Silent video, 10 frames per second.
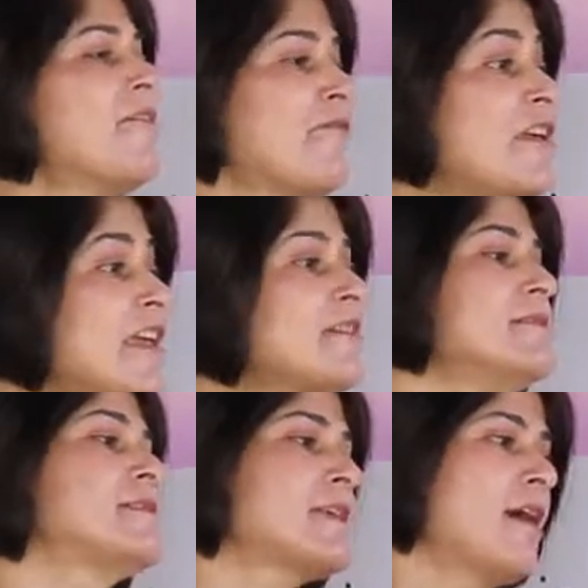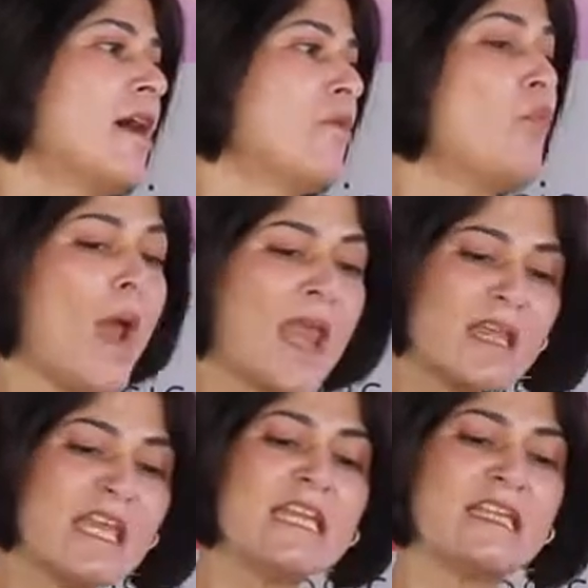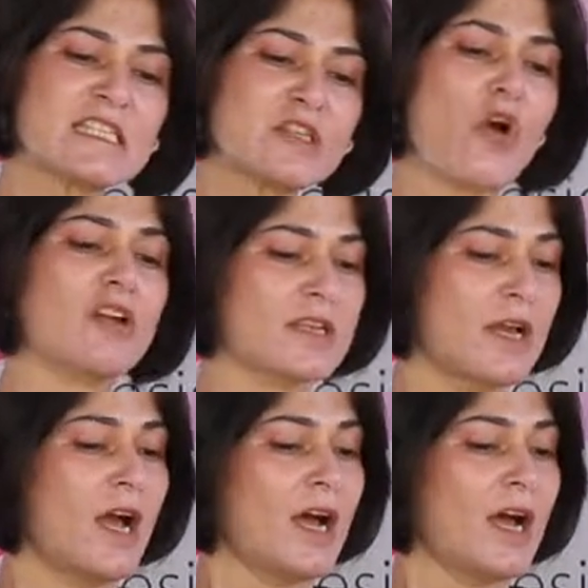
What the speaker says: feels when he does not,